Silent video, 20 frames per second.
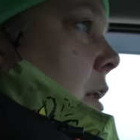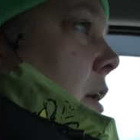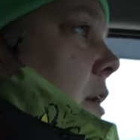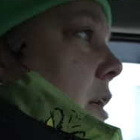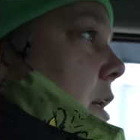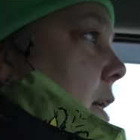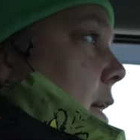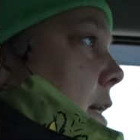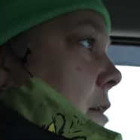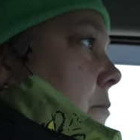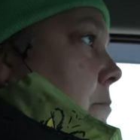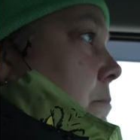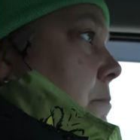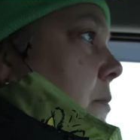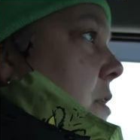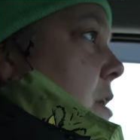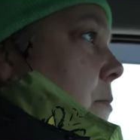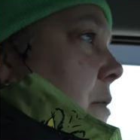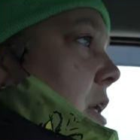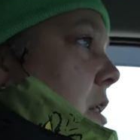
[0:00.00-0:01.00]

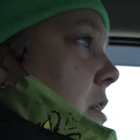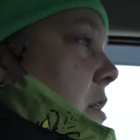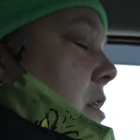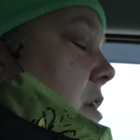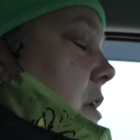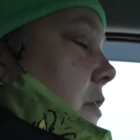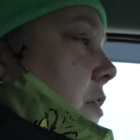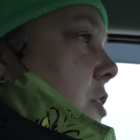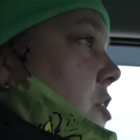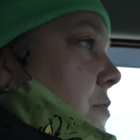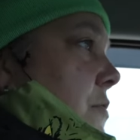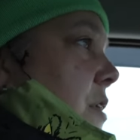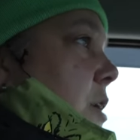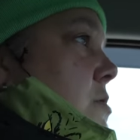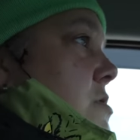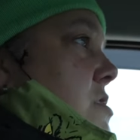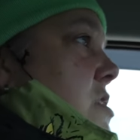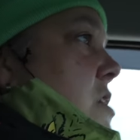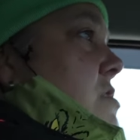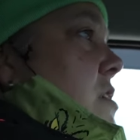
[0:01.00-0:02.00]
The
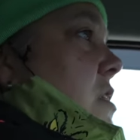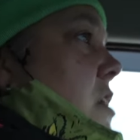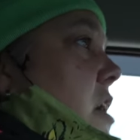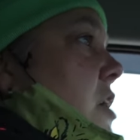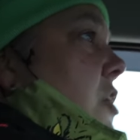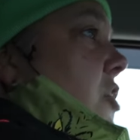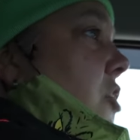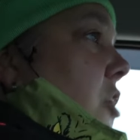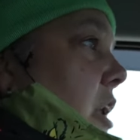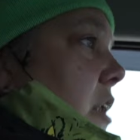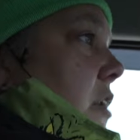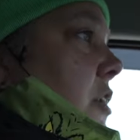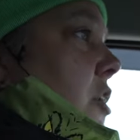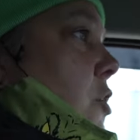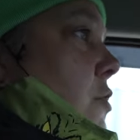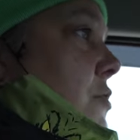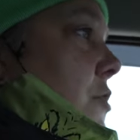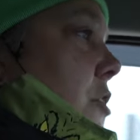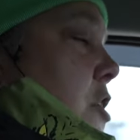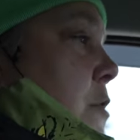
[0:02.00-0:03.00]
Goodfellows does a lot of good, you
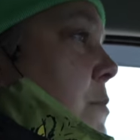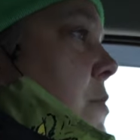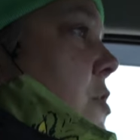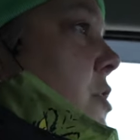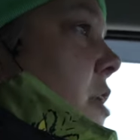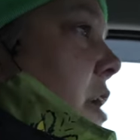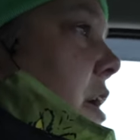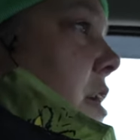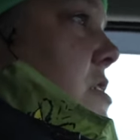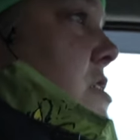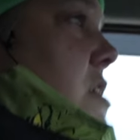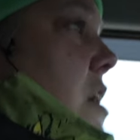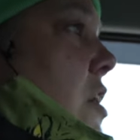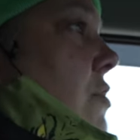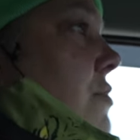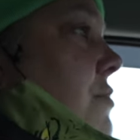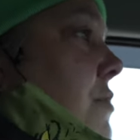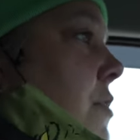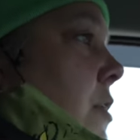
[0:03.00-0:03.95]
know, for the community itself.